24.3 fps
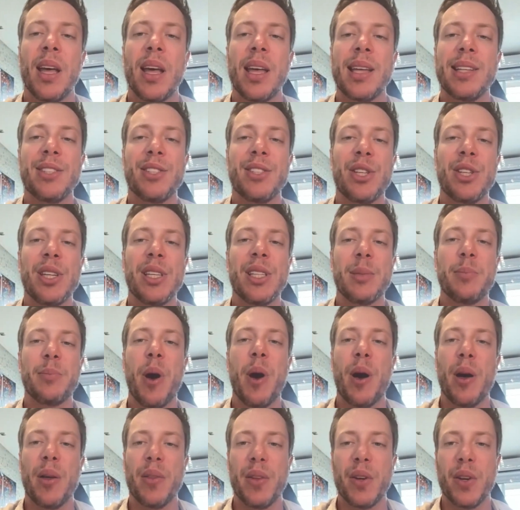and she's
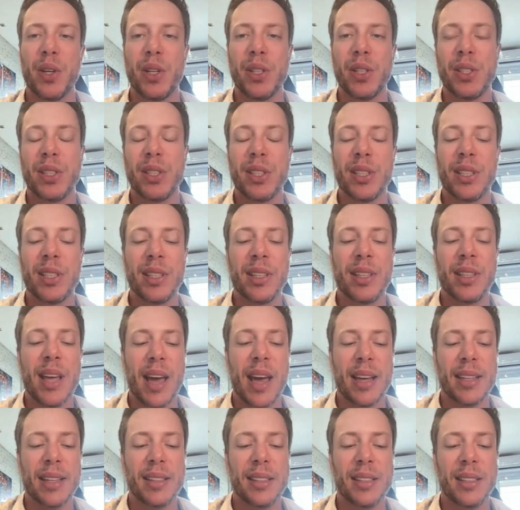bothered
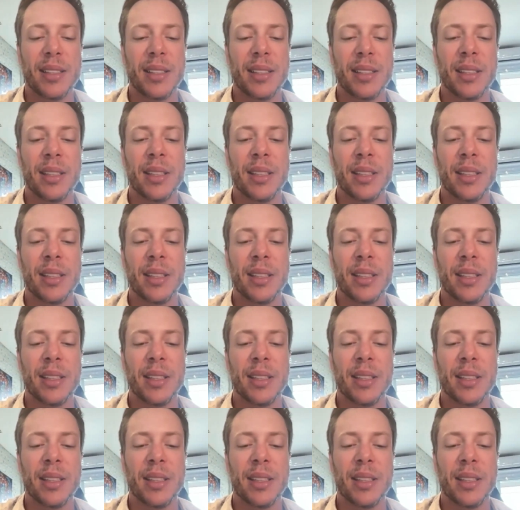that